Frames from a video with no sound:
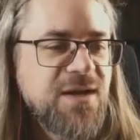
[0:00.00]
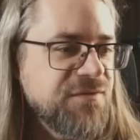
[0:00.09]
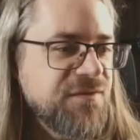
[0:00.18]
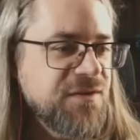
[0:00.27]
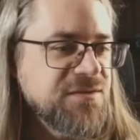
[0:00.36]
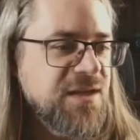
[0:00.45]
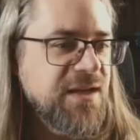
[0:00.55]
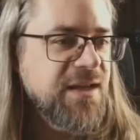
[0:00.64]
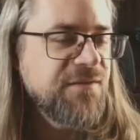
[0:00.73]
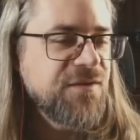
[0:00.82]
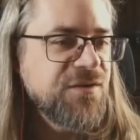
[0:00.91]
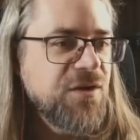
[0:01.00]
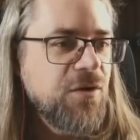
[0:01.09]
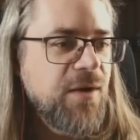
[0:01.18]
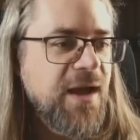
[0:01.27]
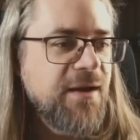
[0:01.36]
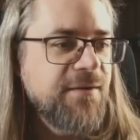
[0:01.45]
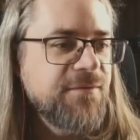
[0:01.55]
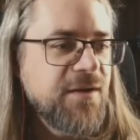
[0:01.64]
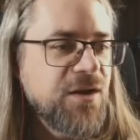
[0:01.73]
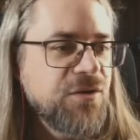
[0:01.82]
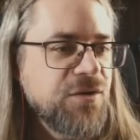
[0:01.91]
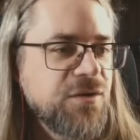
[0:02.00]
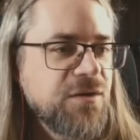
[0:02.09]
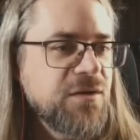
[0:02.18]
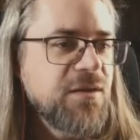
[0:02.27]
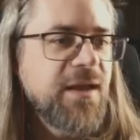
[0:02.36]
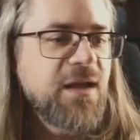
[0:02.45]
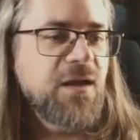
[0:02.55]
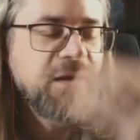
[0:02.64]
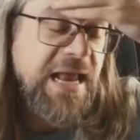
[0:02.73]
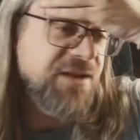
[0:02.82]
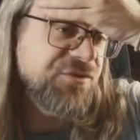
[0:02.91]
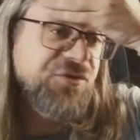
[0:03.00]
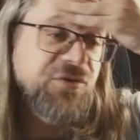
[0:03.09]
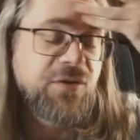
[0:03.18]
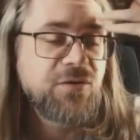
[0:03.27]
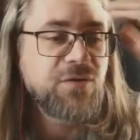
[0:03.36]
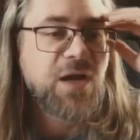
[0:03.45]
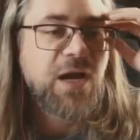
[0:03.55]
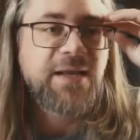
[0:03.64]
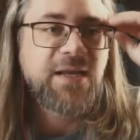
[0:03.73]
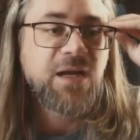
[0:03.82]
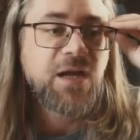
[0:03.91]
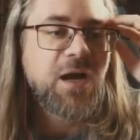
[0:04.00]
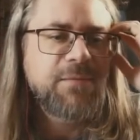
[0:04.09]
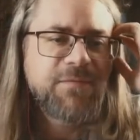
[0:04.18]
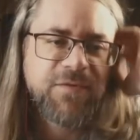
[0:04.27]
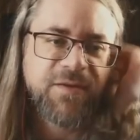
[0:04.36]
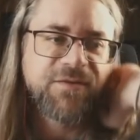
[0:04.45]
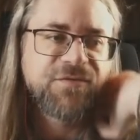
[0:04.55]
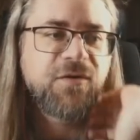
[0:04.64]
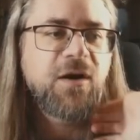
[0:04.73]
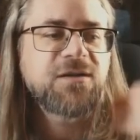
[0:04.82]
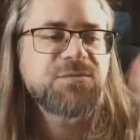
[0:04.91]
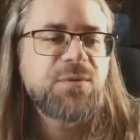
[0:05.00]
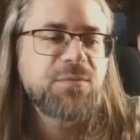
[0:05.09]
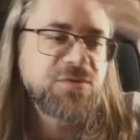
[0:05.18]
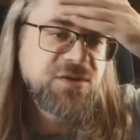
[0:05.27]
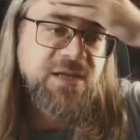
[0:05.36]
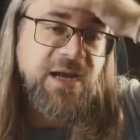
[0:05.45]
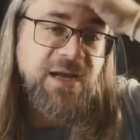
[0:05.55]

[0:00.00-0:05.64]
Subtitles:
It feels like if you don't have a good like natural kiting comp for these frogs, people just